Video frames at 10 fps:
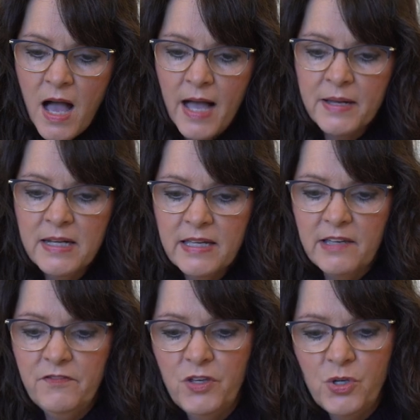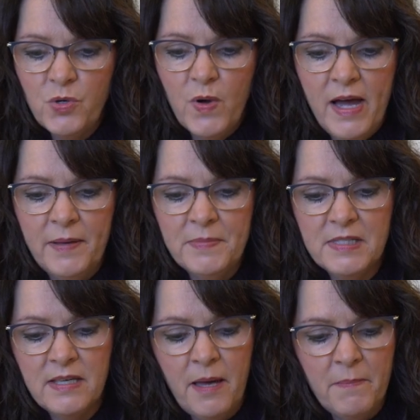I'm going to give you
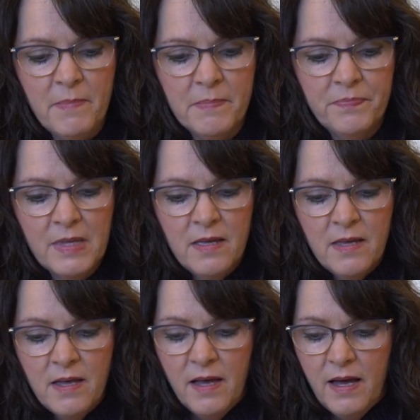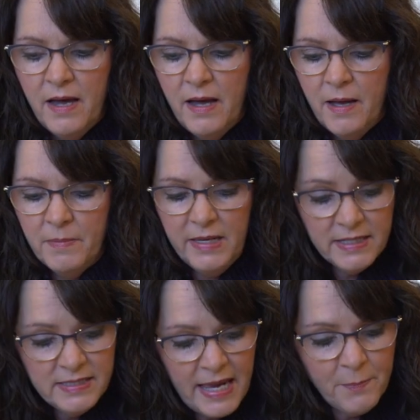some
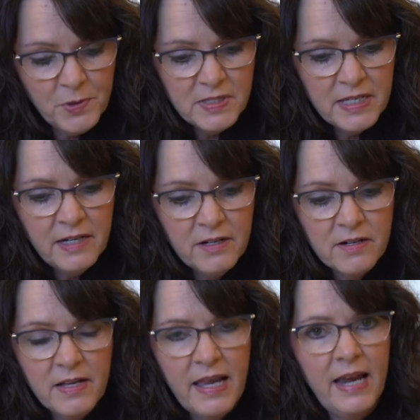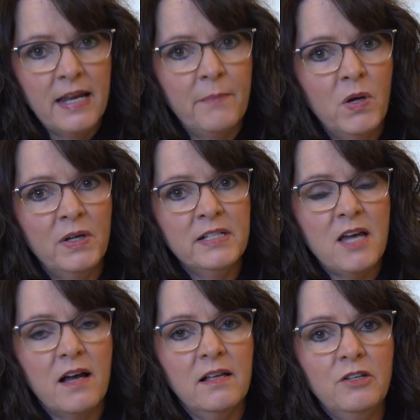examples here, and I'm going to
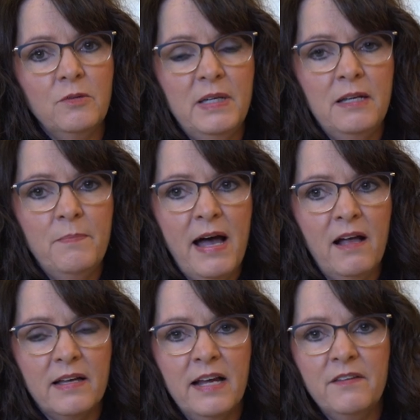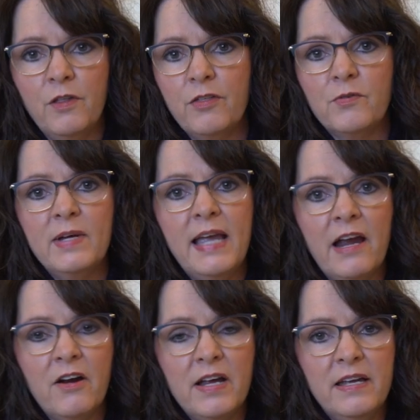talk a little bit about kind of the three
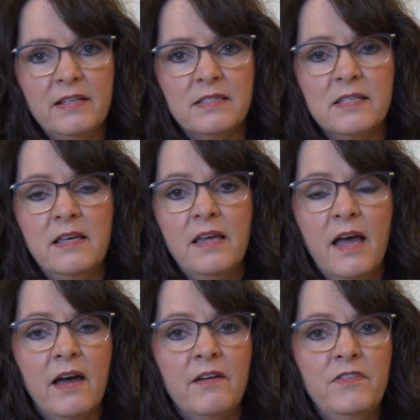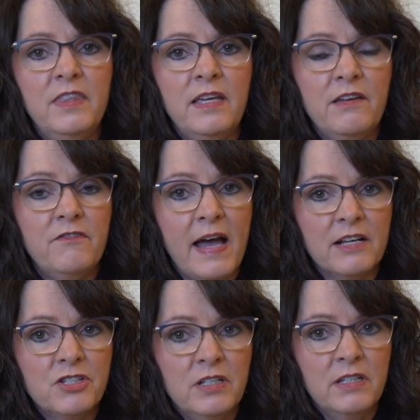areas of the
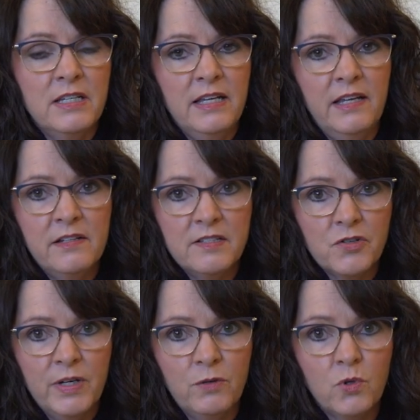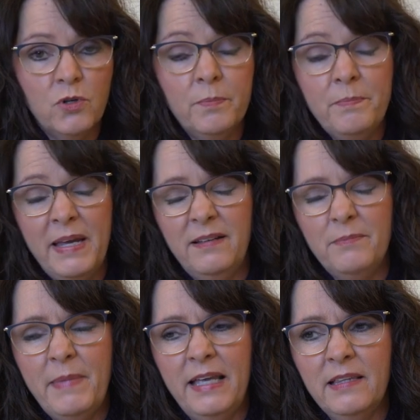fashion industry and world,
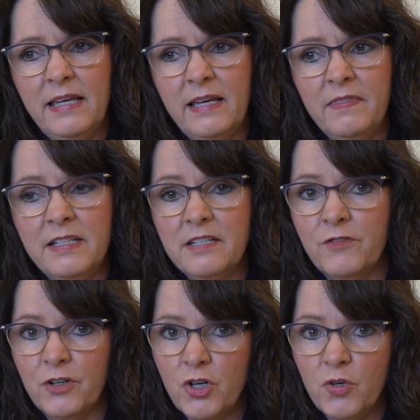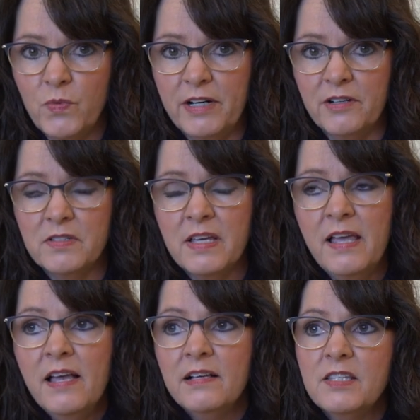mainly in the different careers.
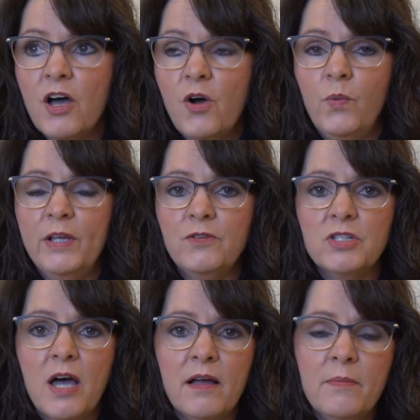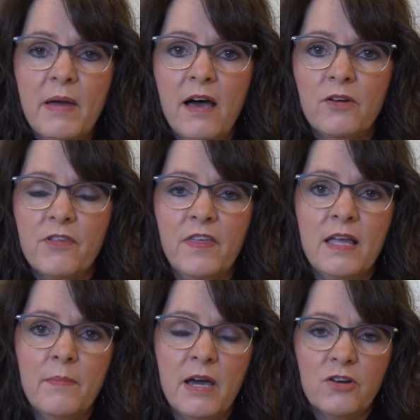So when you talk about or
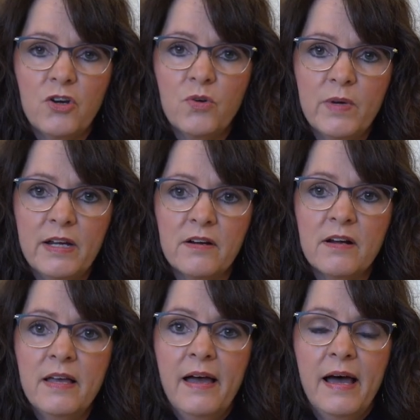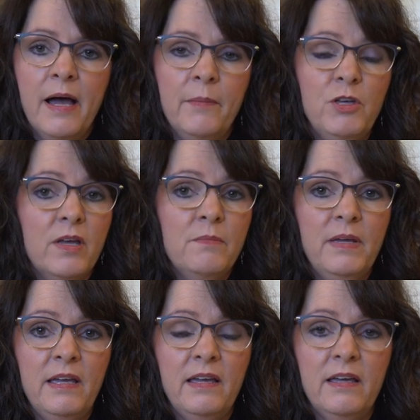think about a career, you can
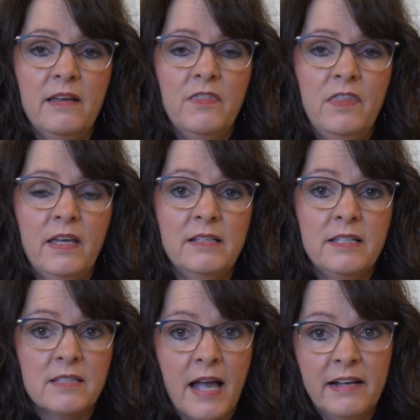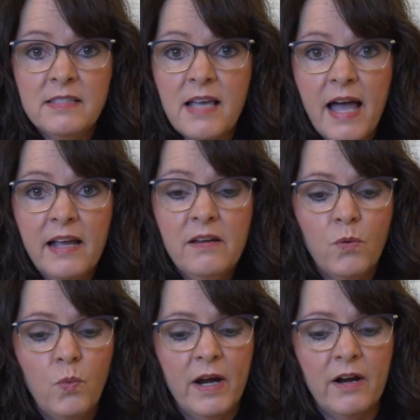be in the design side,
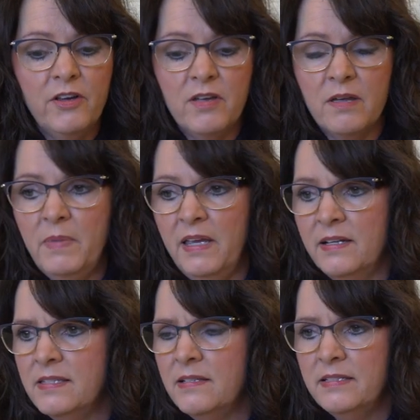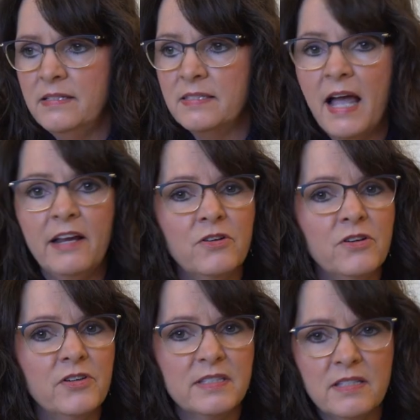where you can be a
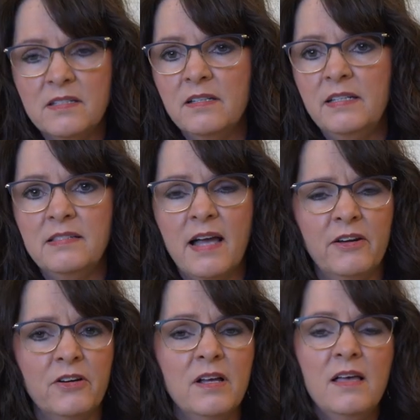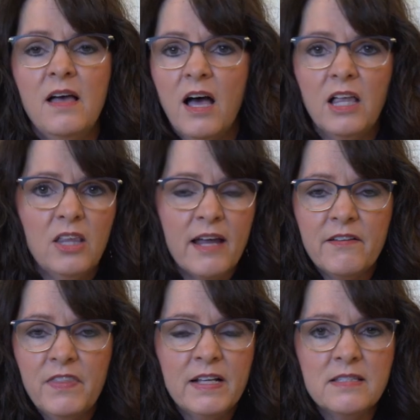designer, assistant designer, a lot
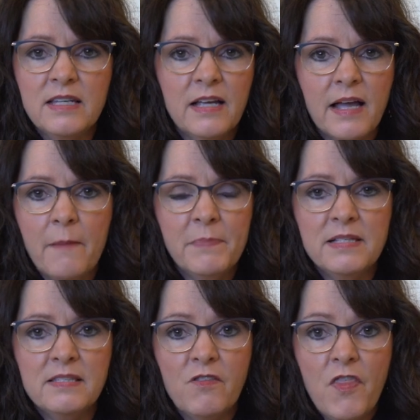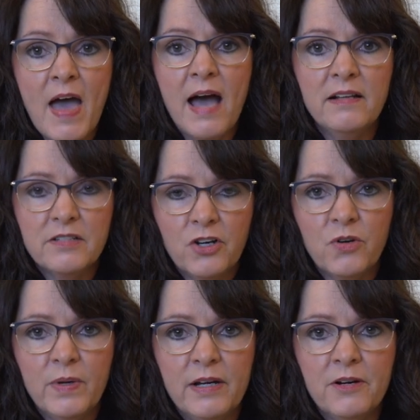of things that encompass that
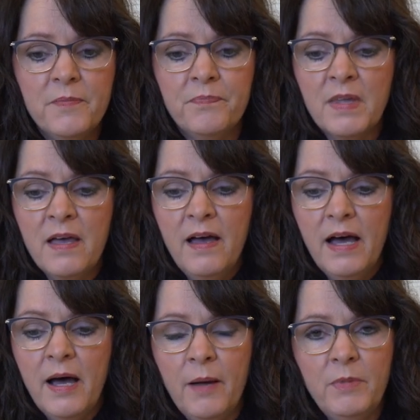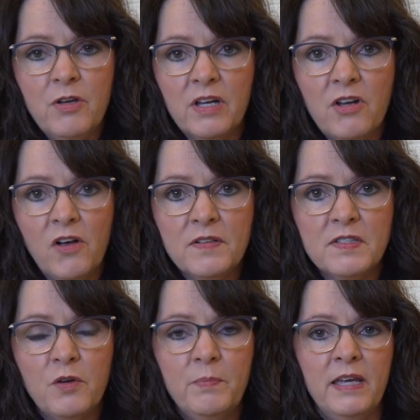career. You can
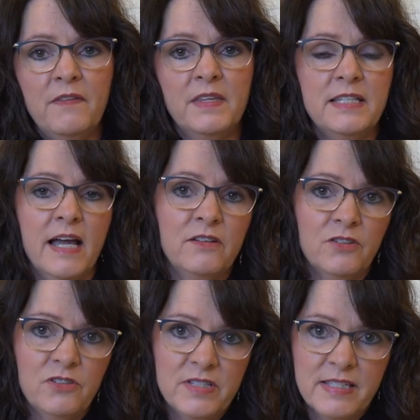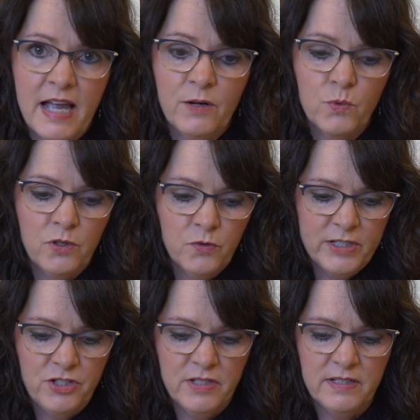also be in the technical design world,
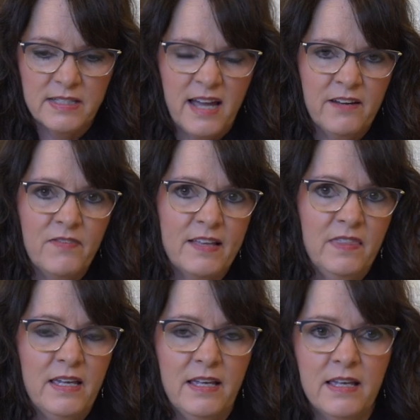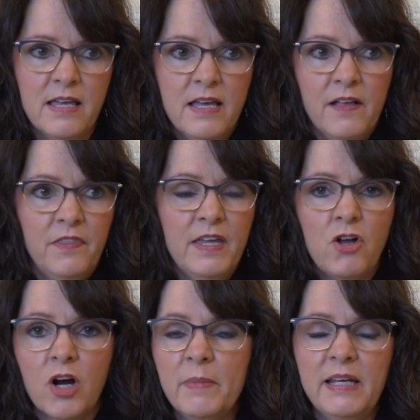which is kind of like the
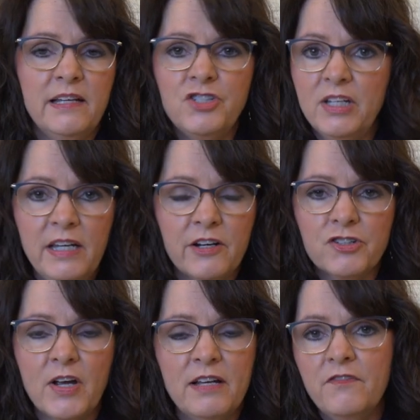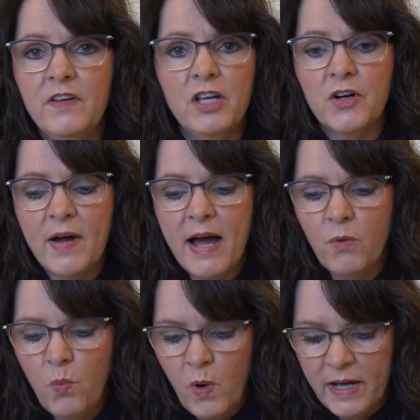garment engineer, trying to figure
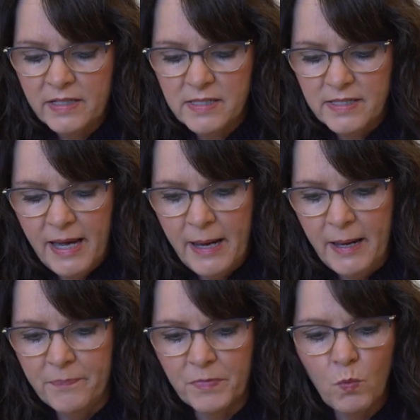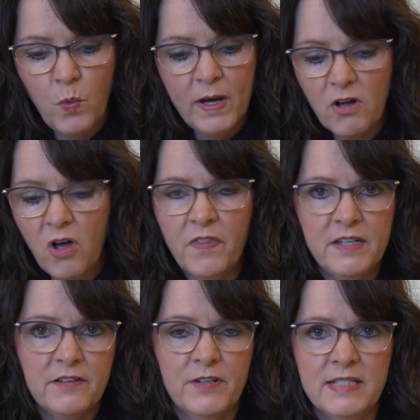out what all
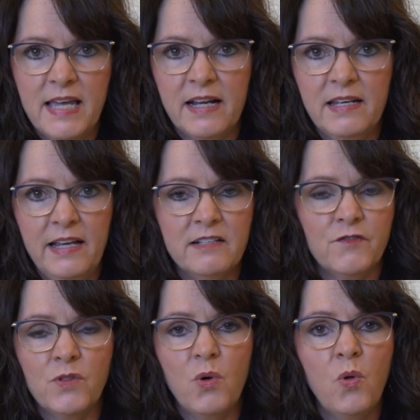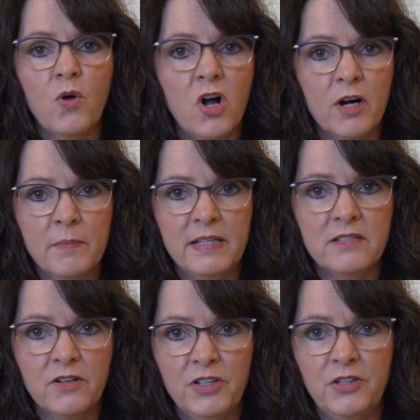the different techniques for the whole
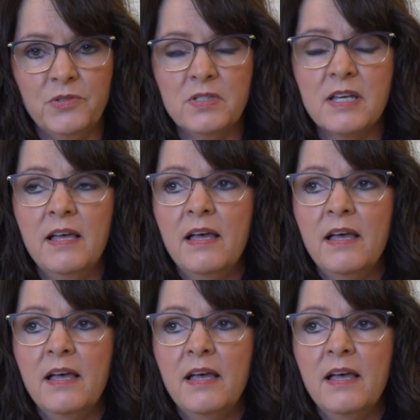garment are used.